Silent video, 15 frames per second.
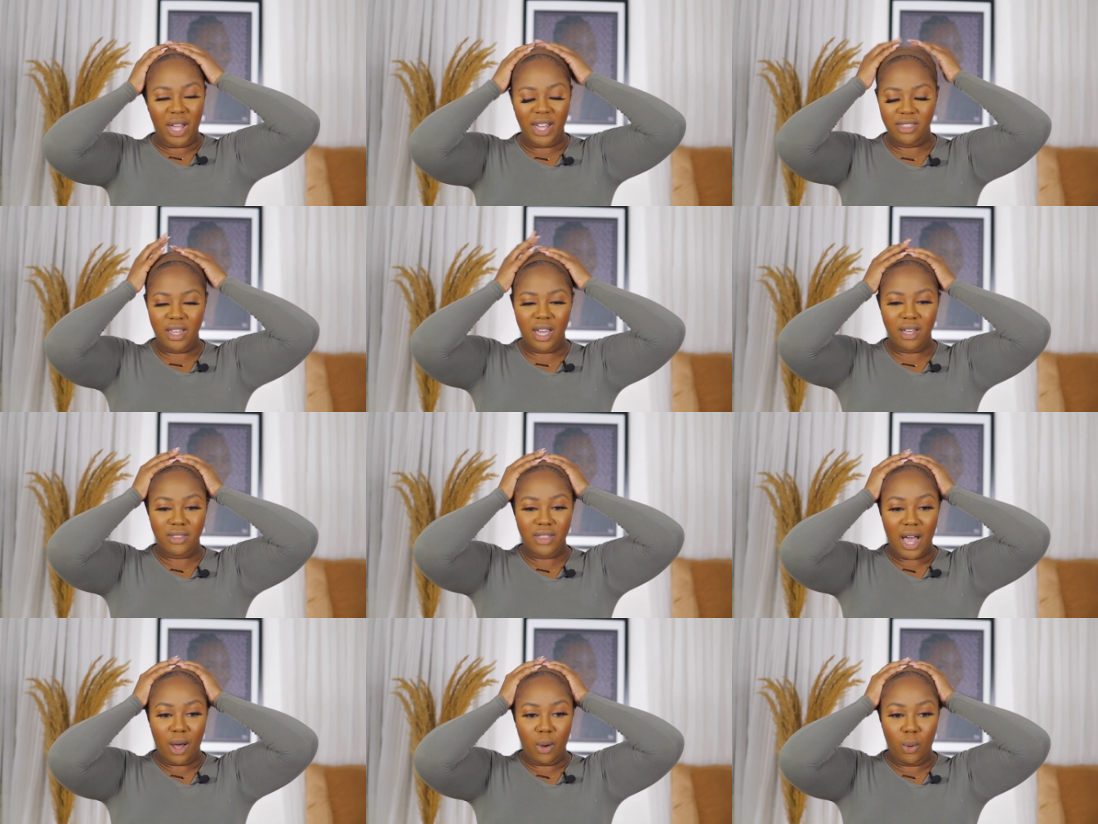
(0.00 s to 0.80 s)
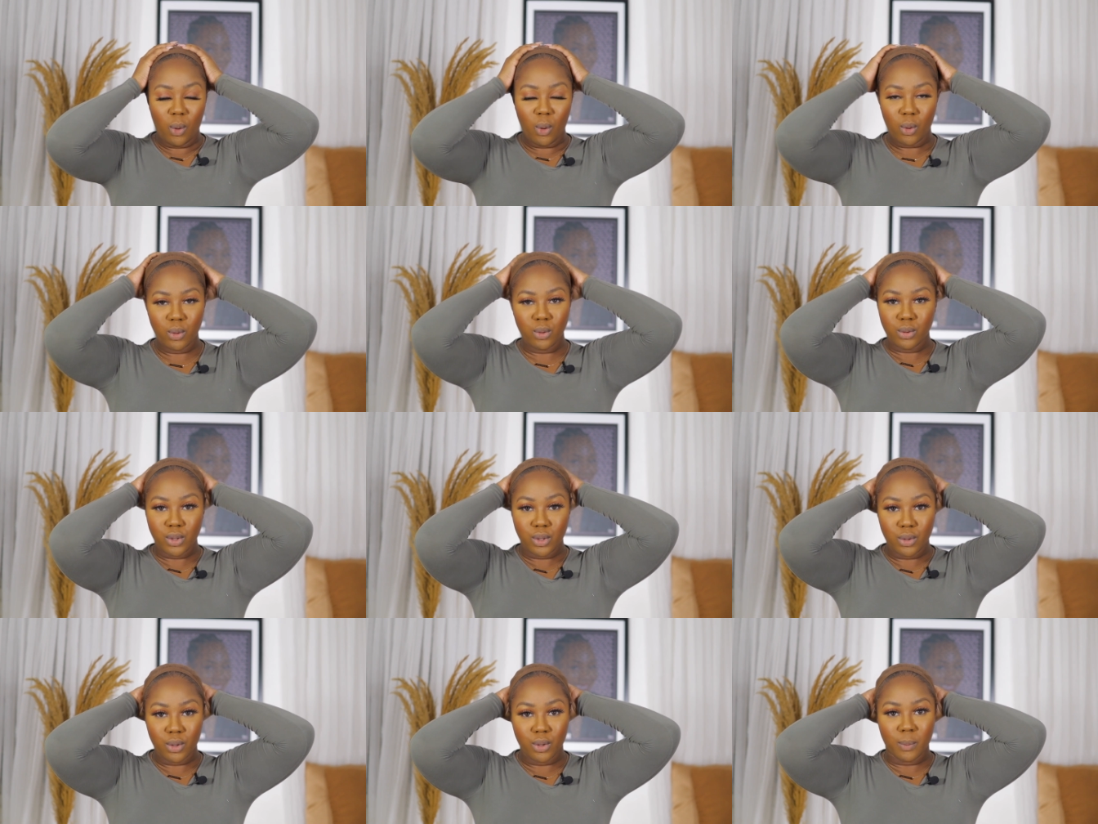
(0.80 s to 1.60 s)
I think that whole,
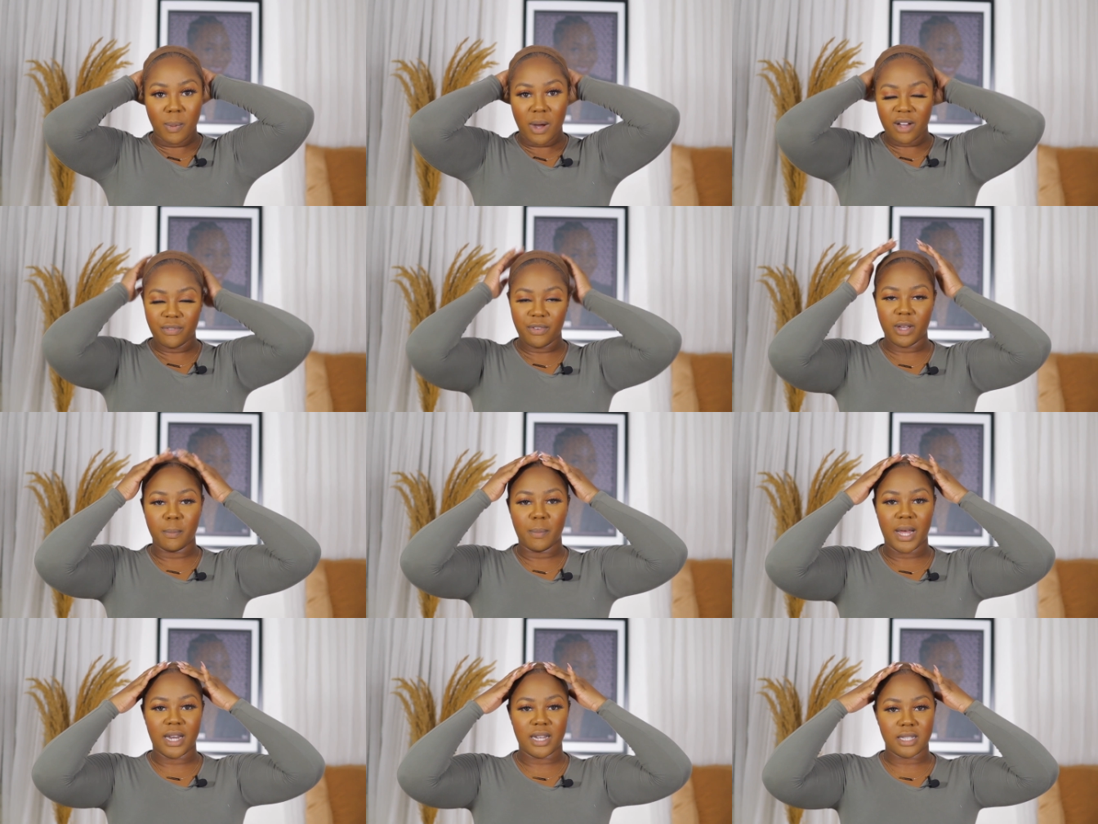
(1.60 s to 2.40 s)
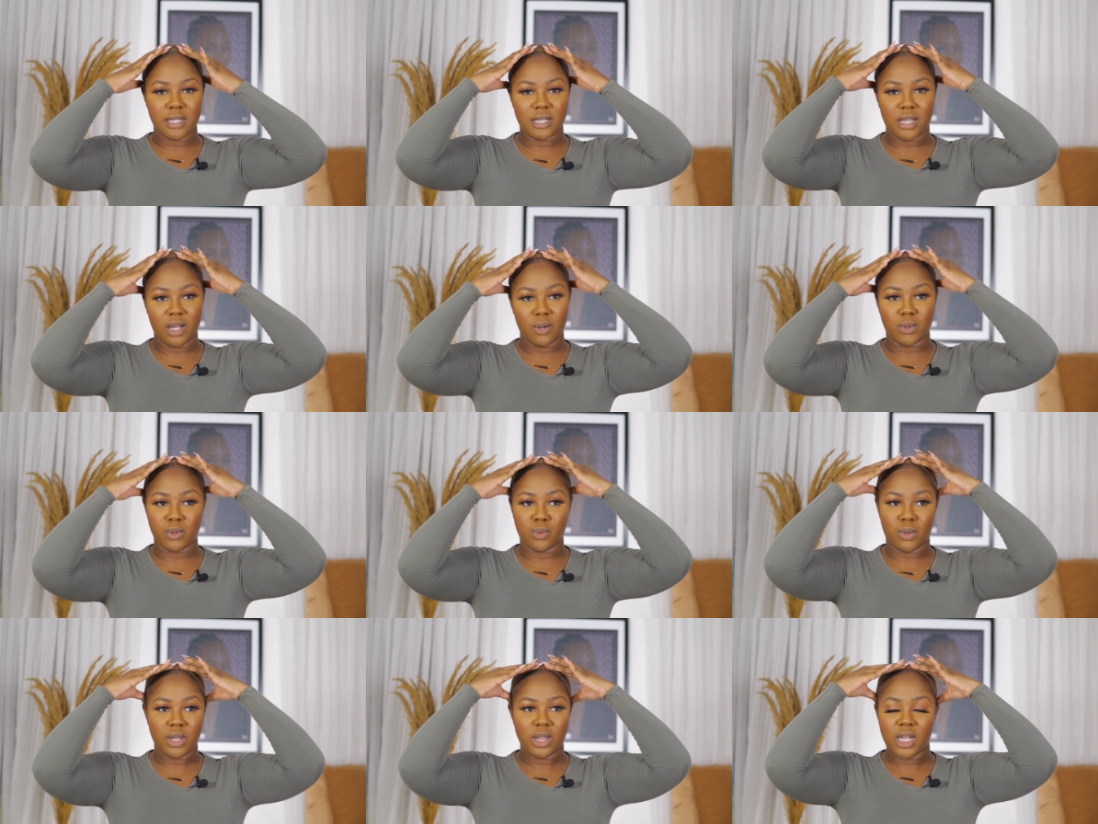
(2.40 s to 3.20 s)
you know, perfect balance thing was
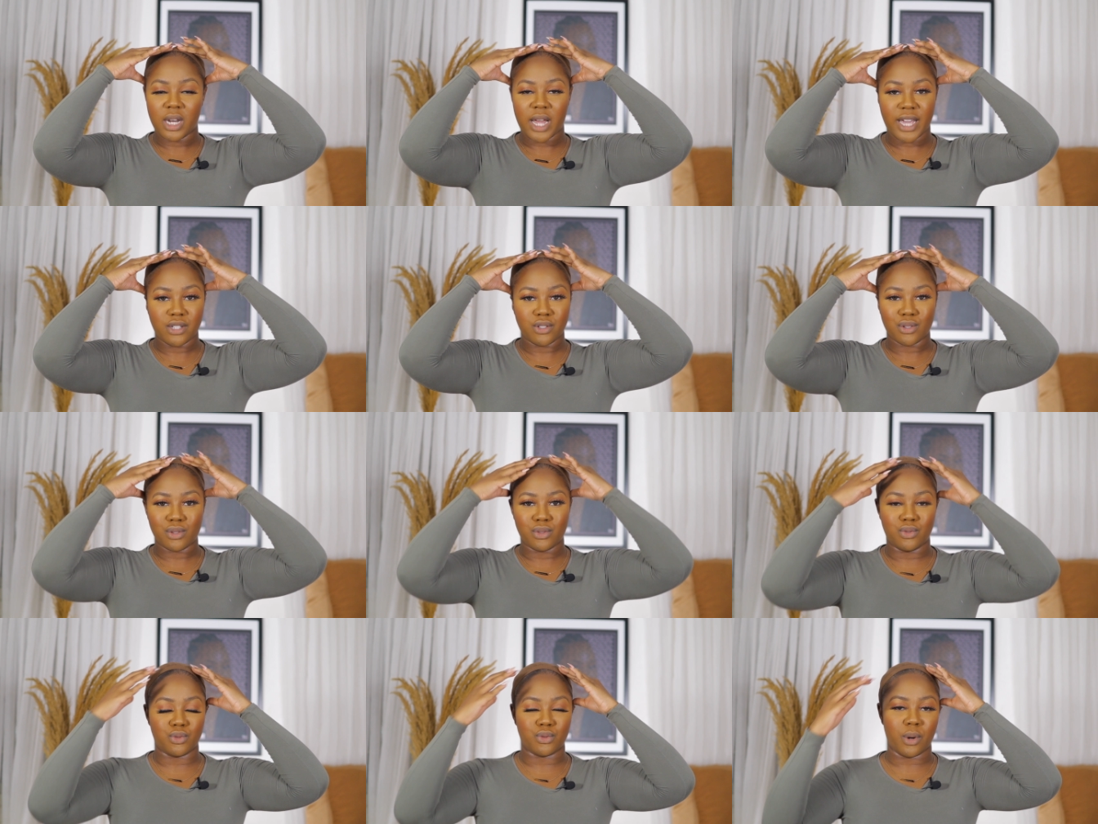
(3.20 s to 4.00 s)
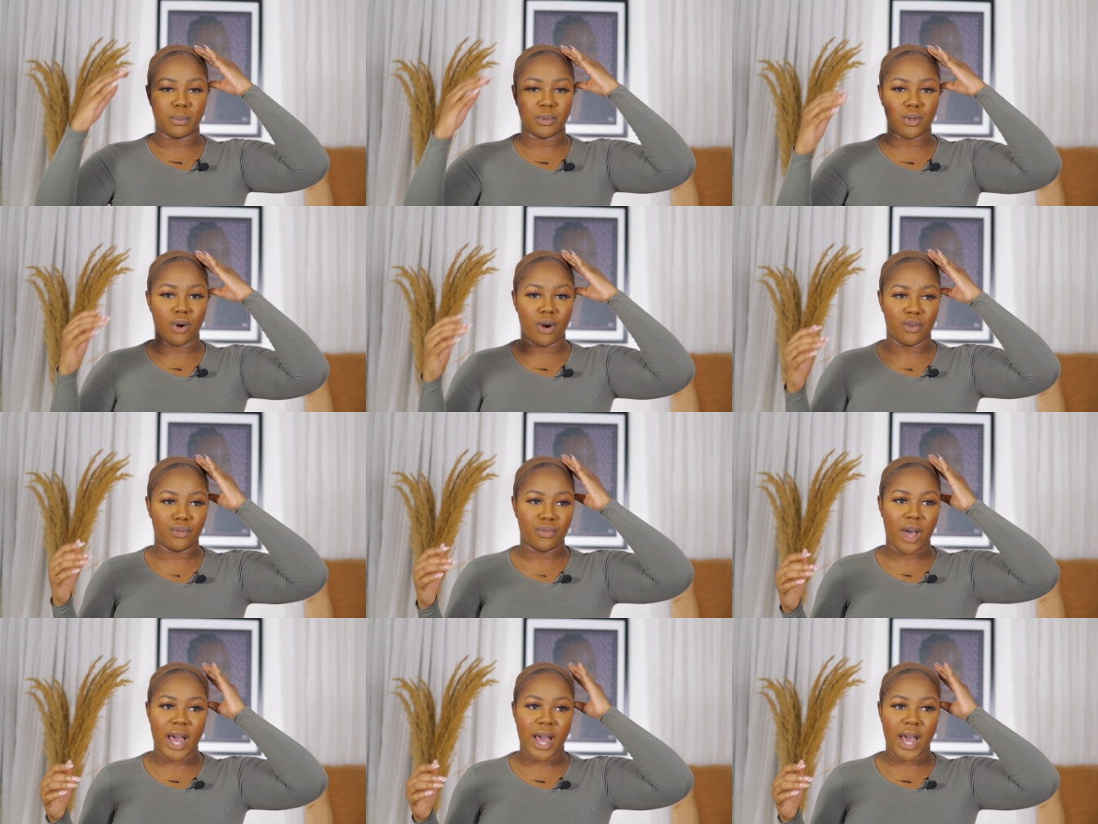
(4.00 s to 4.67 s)
one thing I just dropped off.